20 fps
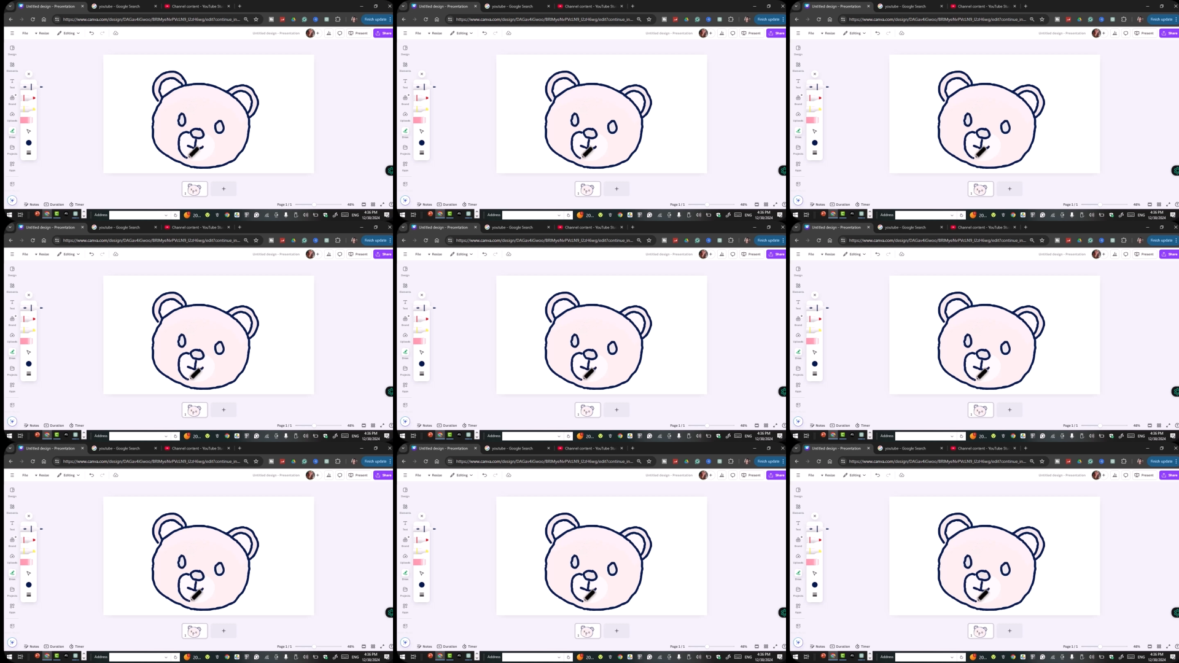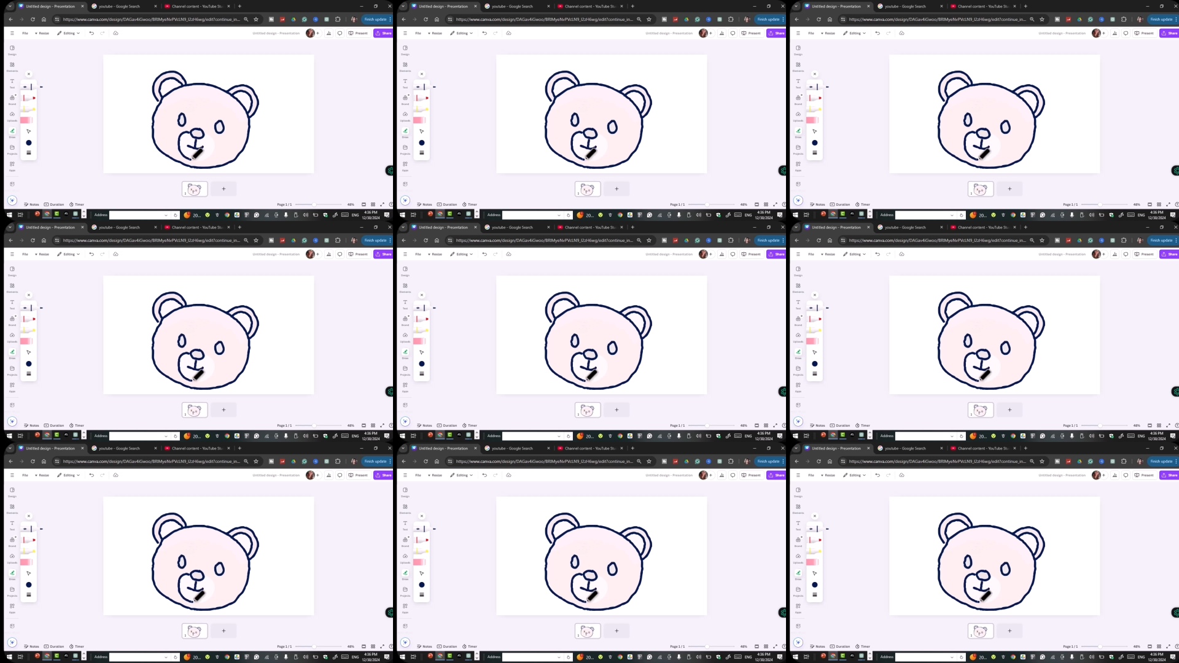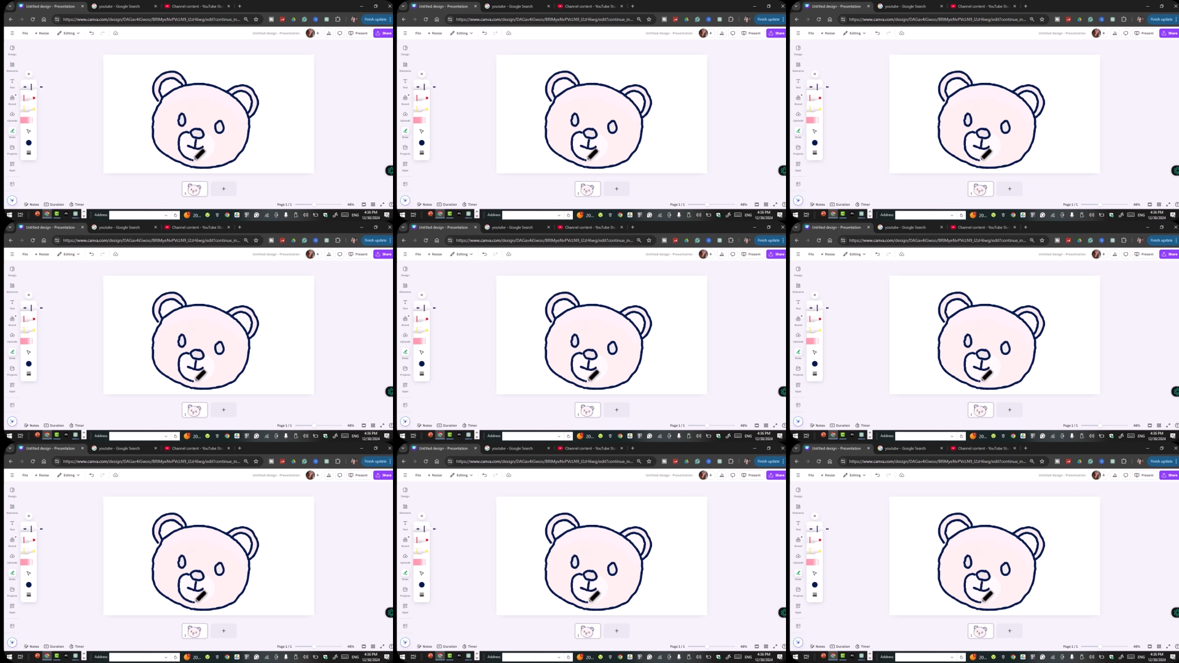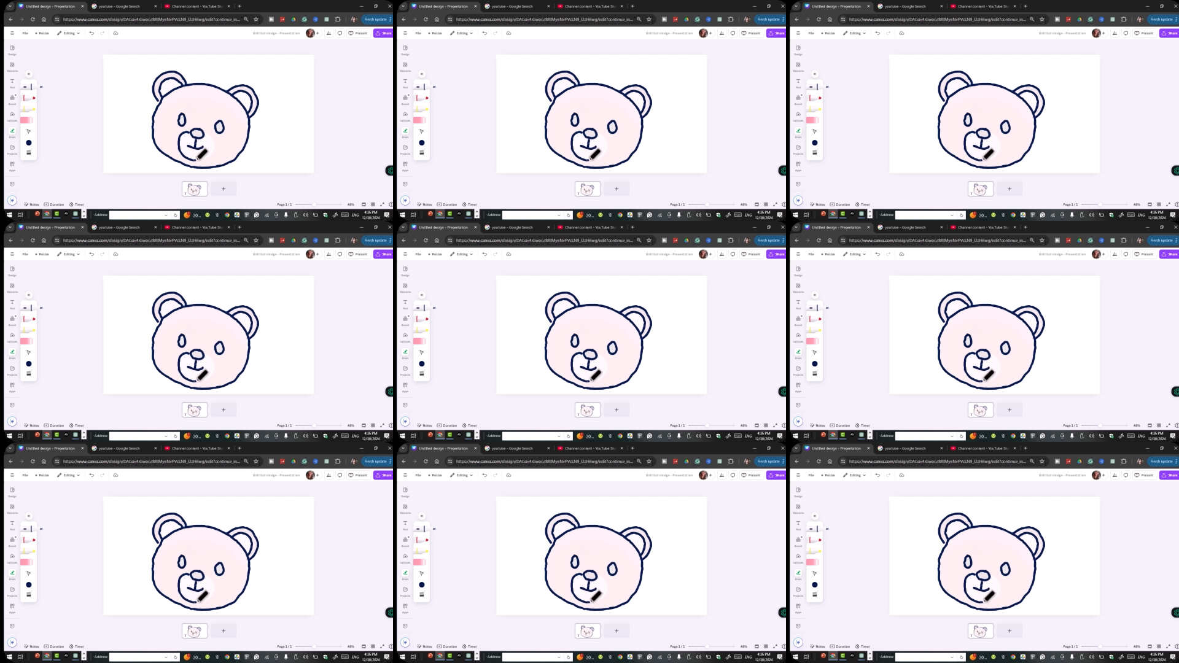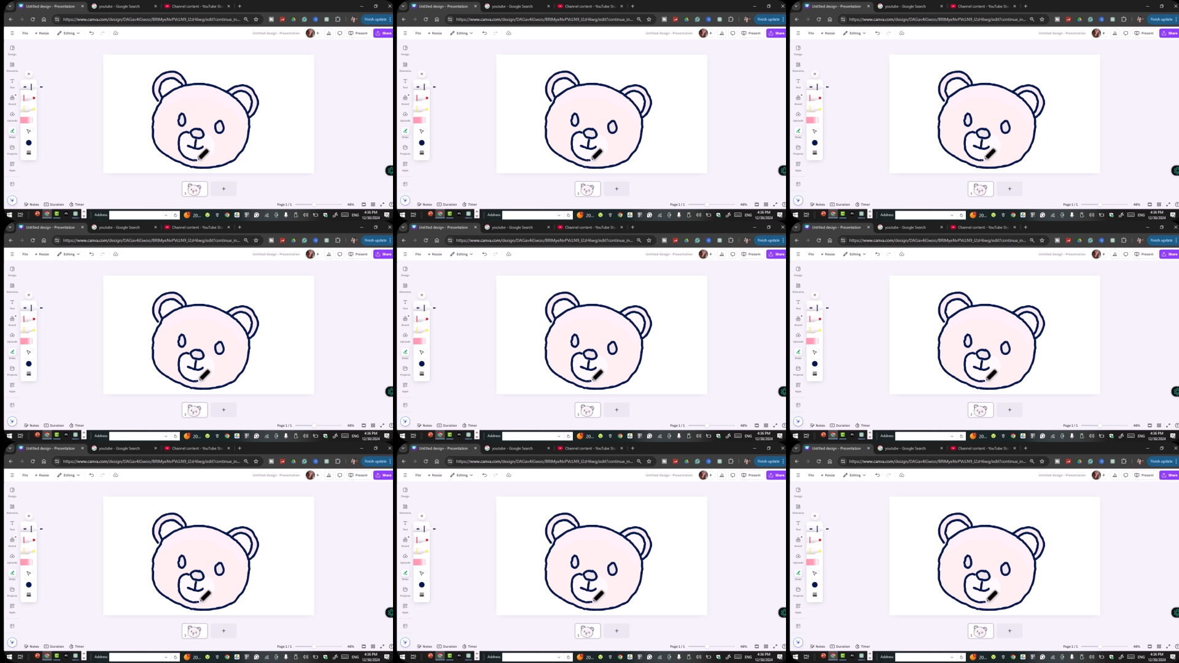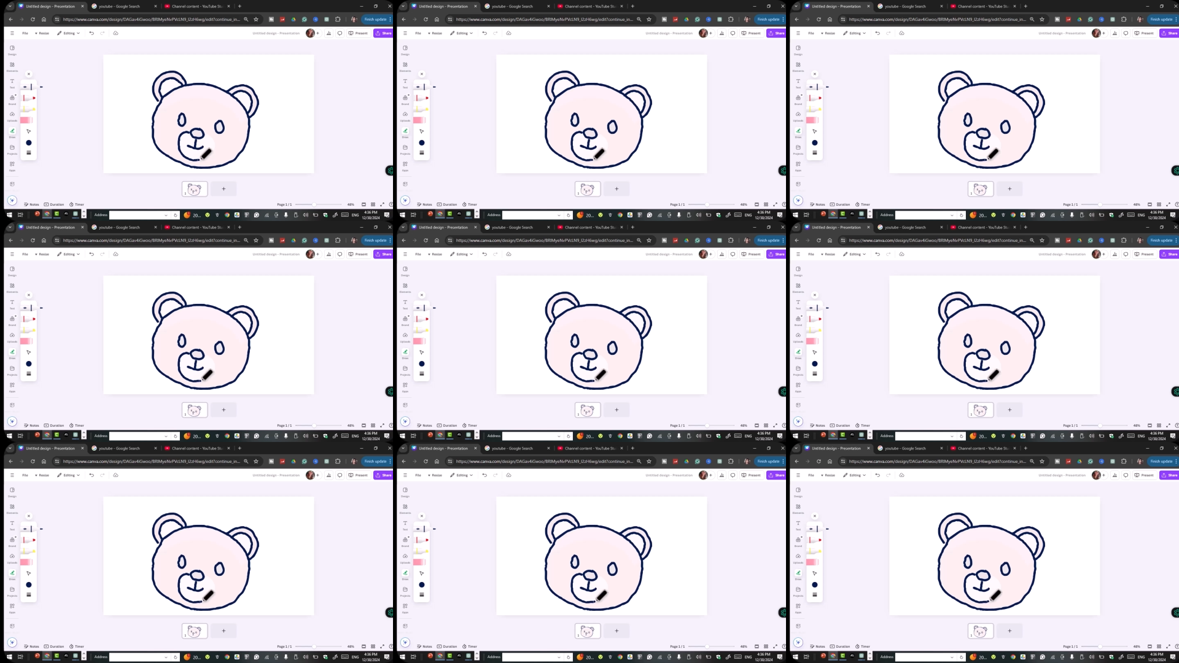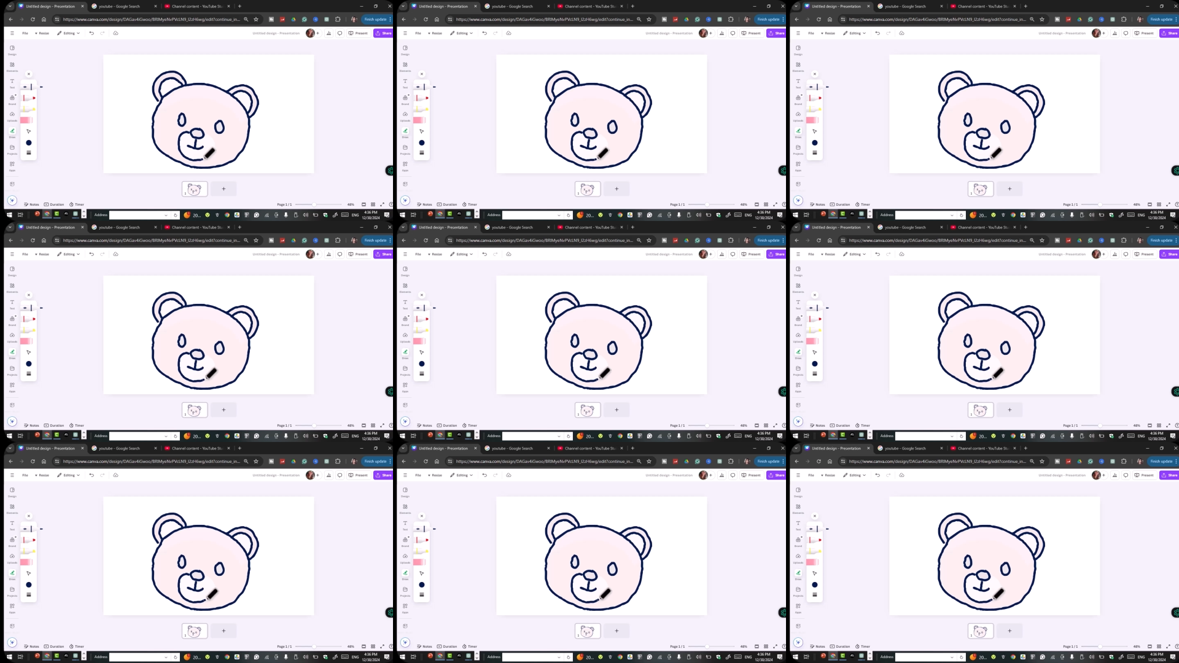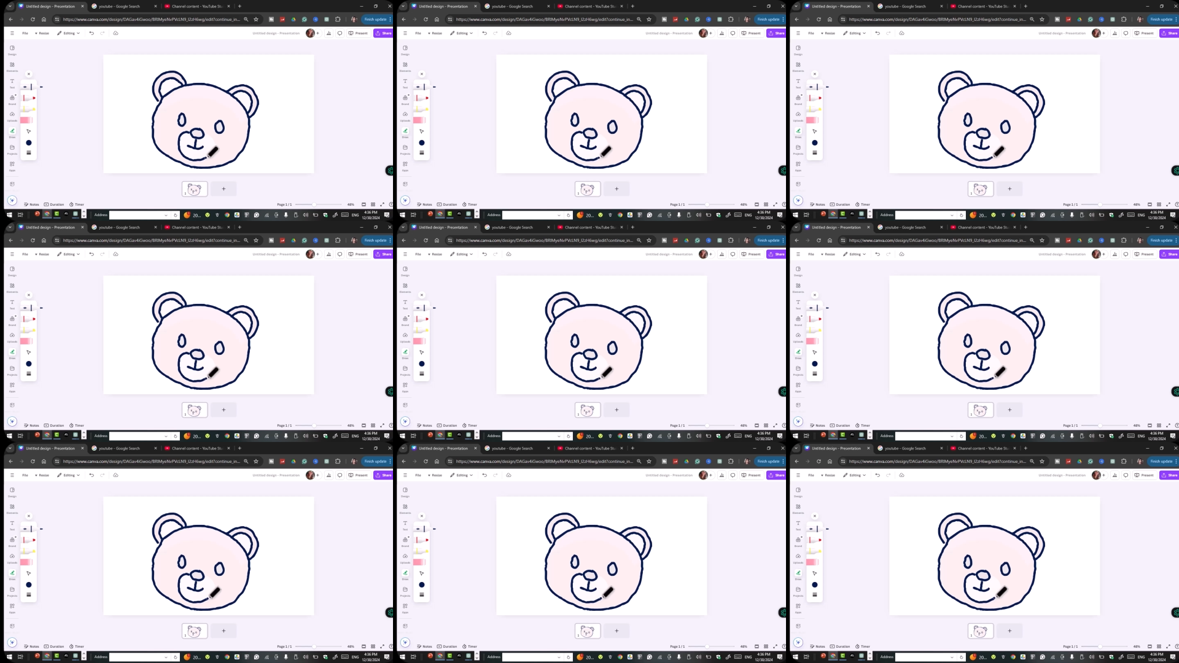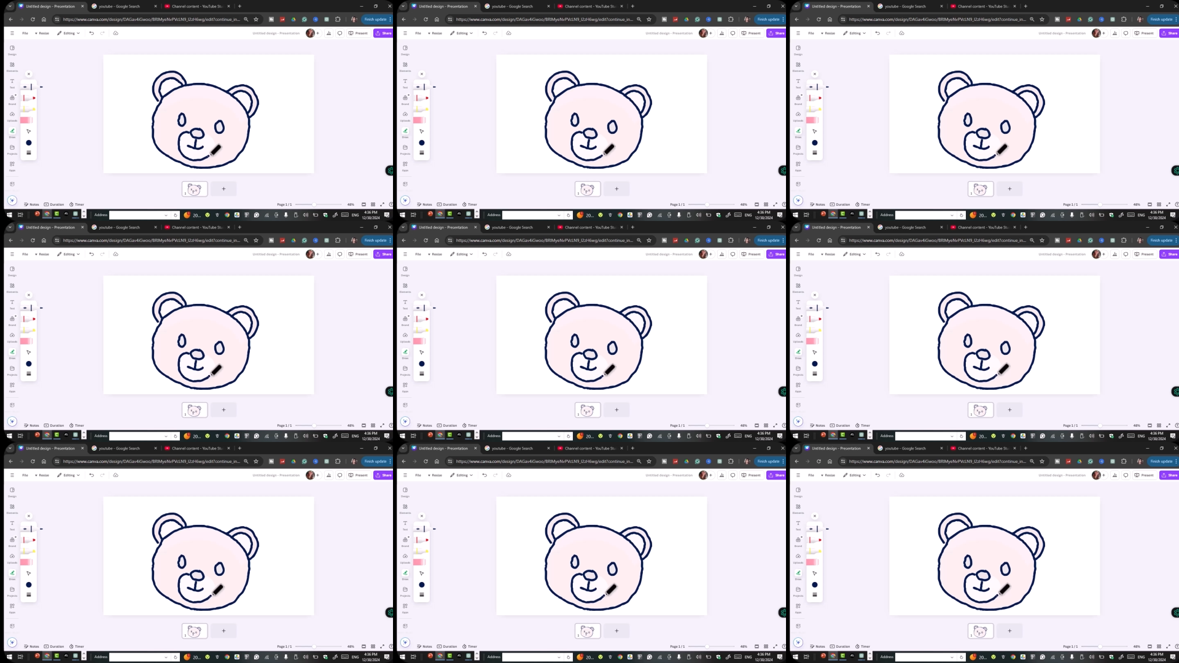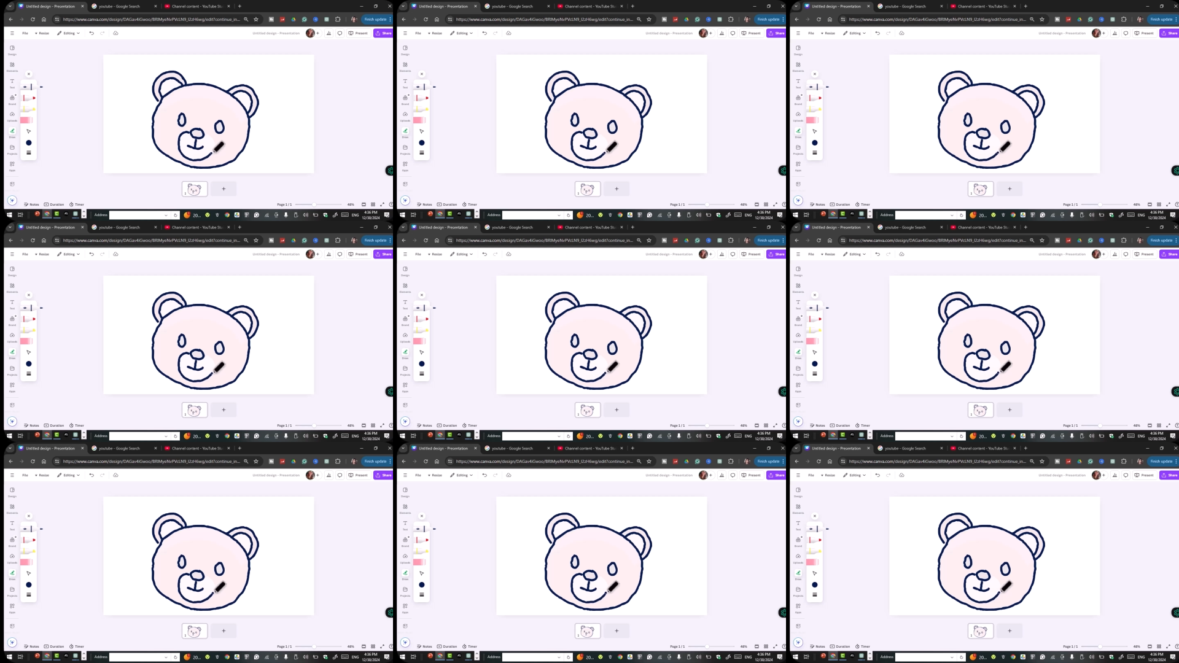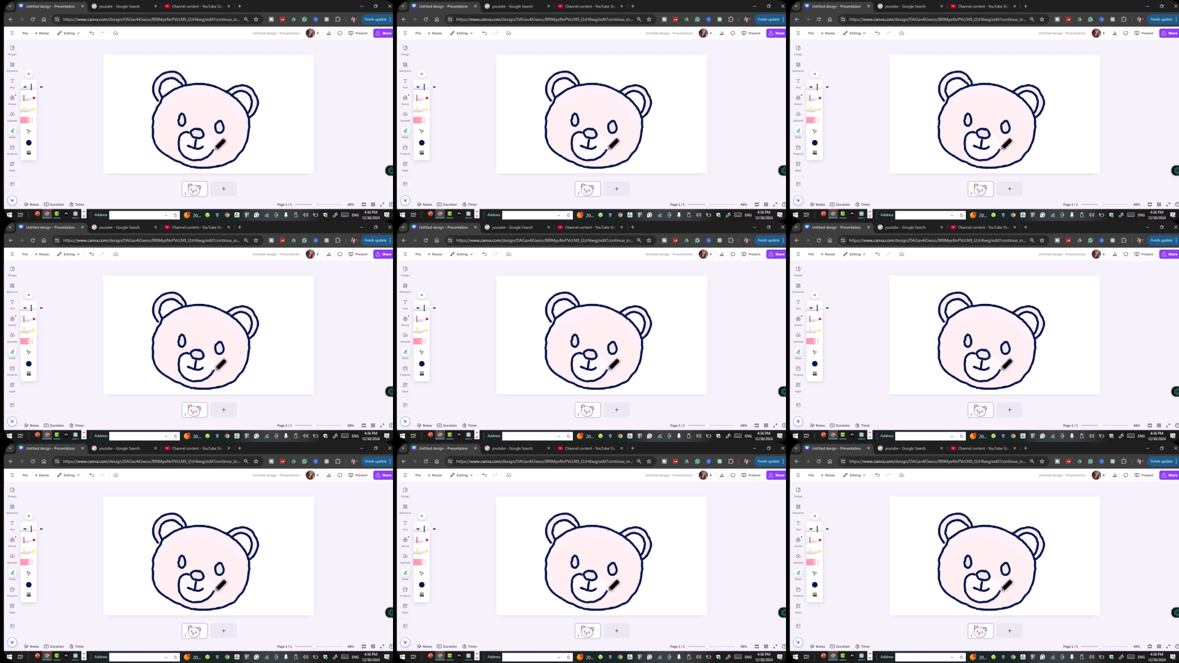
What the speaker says: No face is visible, so there are no lips to read.